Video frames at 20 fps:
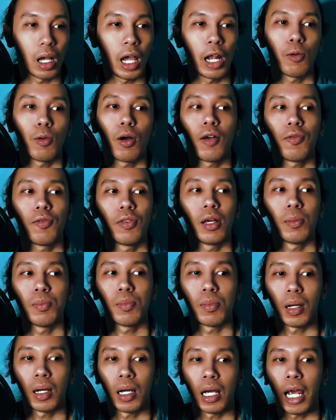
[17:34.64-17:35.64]
and one of
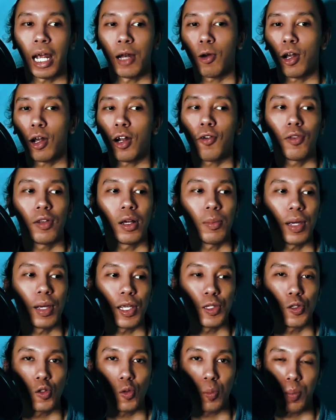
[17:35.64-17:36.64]
them
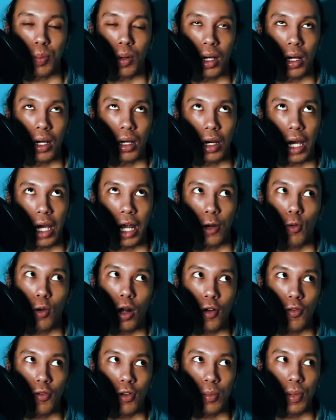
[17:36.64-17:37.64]

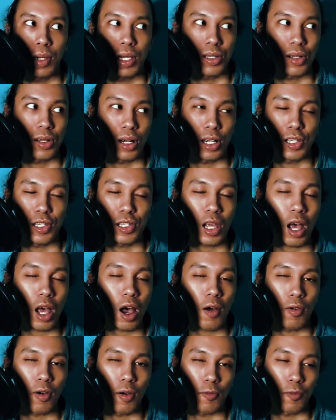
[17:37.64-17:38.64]
is really
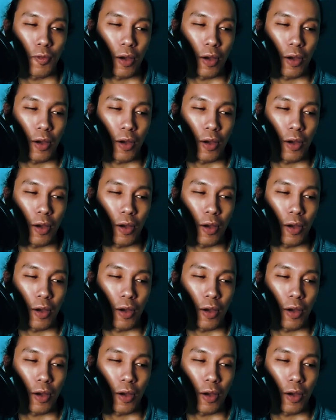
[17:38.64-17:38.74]
soft or